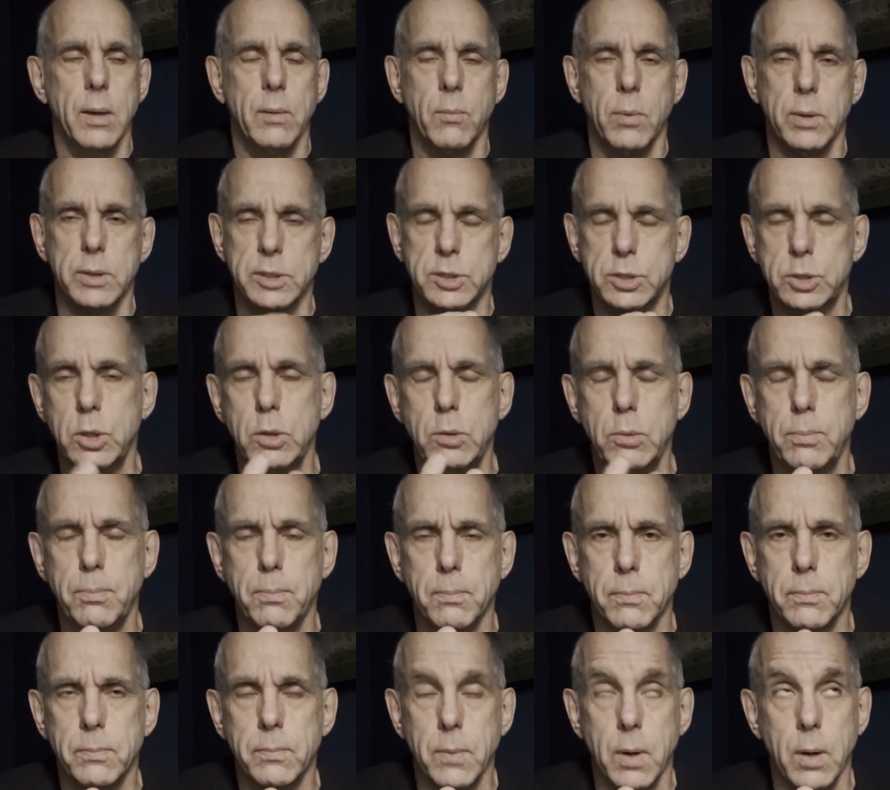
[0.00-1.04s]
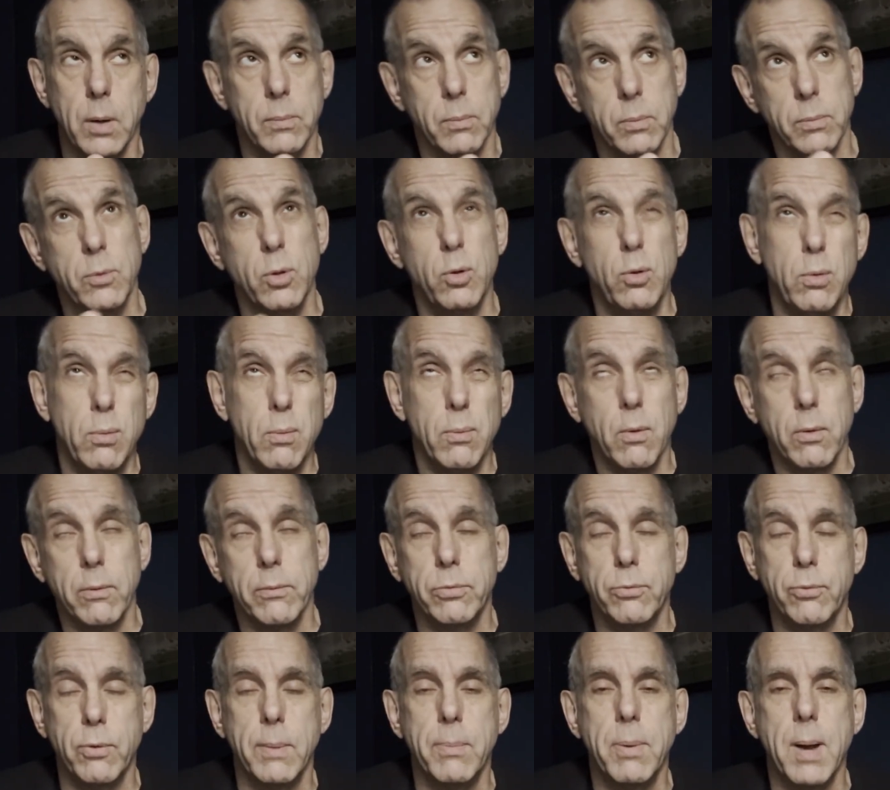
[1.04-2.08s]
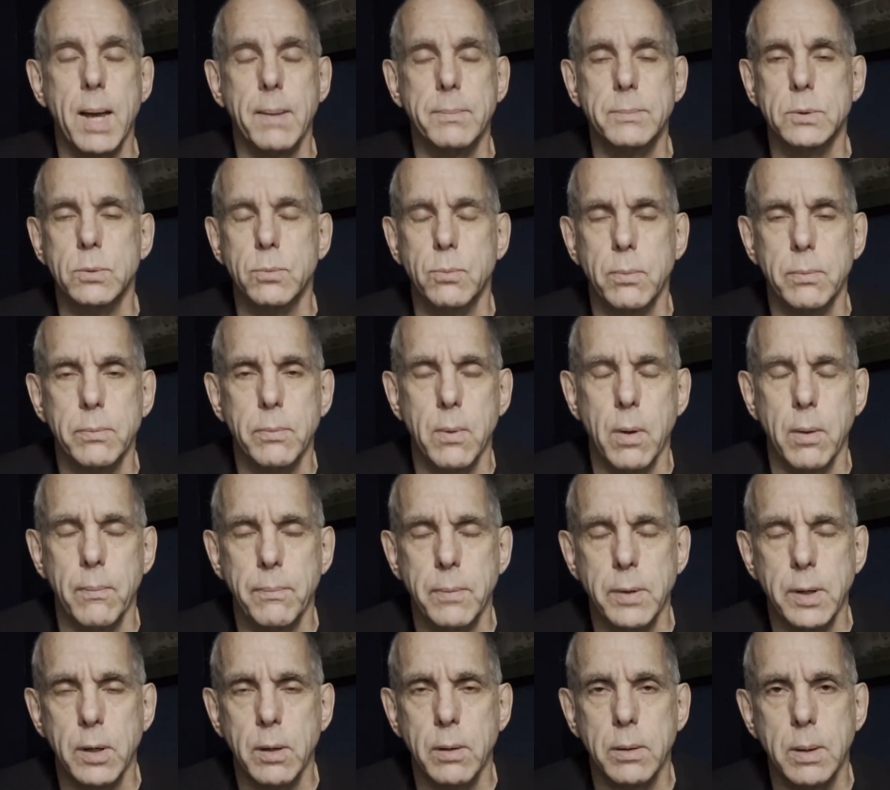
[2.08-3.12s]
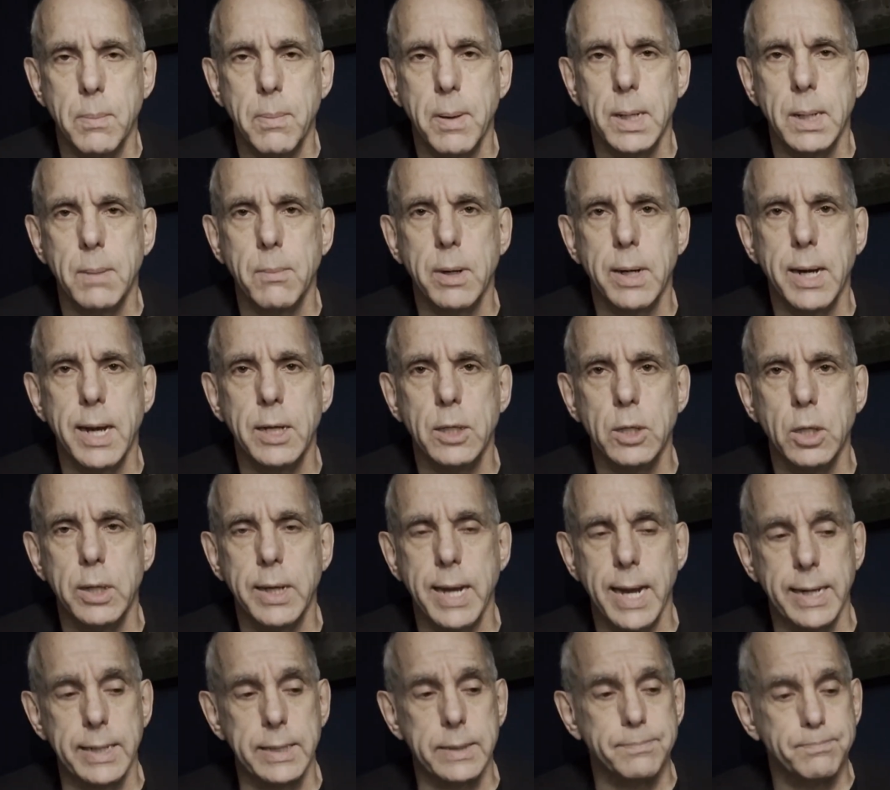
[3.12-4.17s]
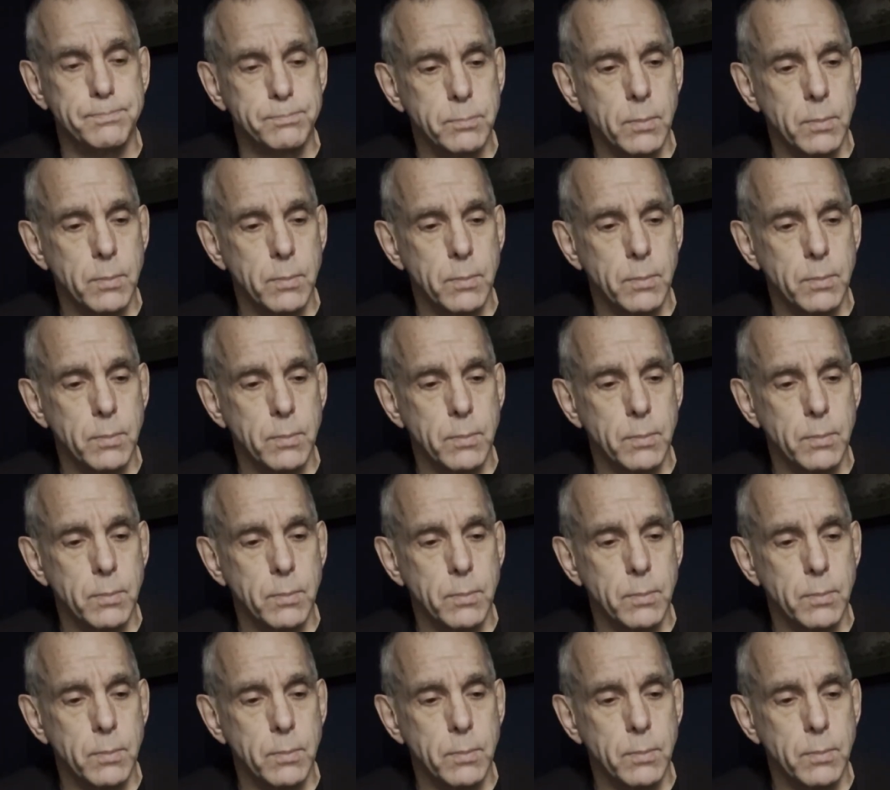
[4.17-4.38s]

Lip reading: Well, there's two or three problems, depending on how you look at it.